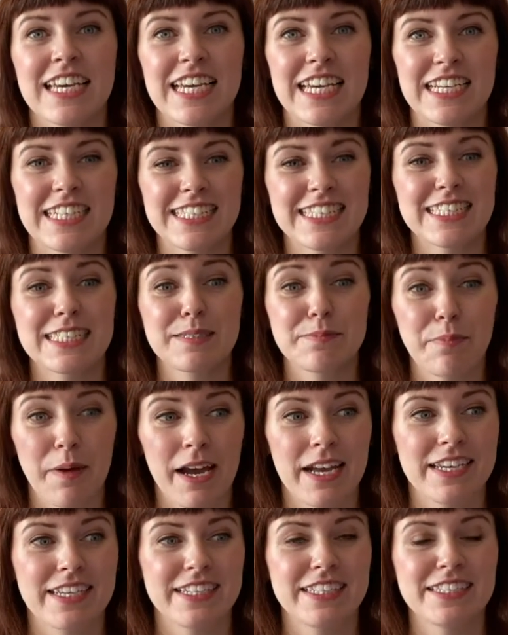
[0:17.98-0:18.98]

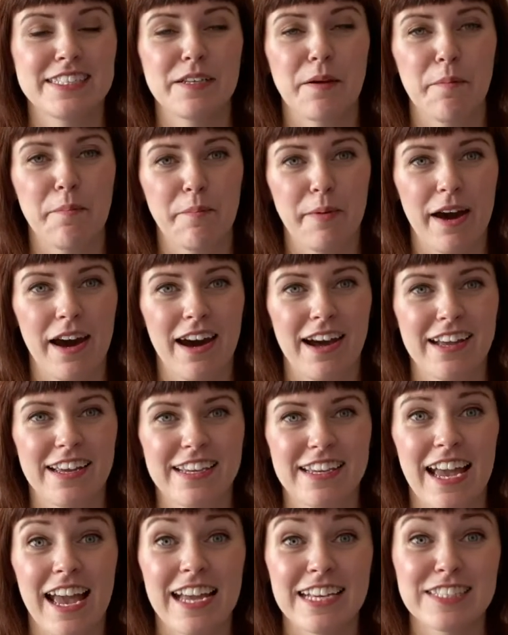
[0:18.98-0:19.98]
inspired
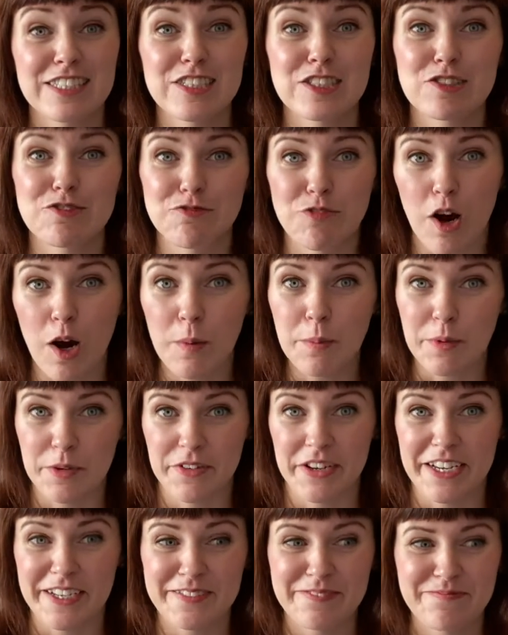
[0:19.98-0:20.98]
by a
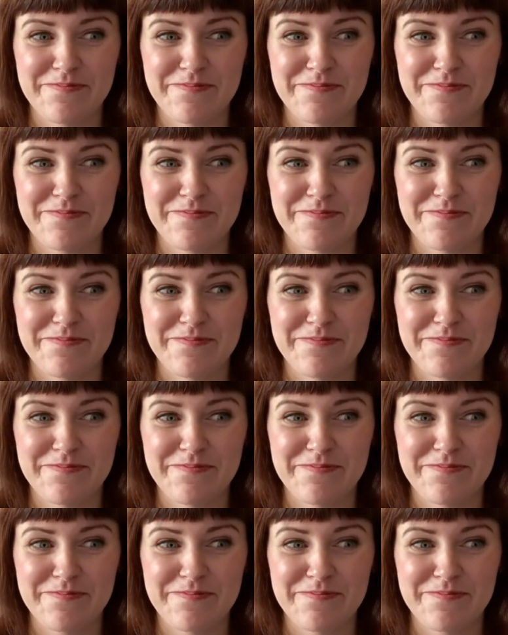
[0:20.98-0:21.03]
strawberry.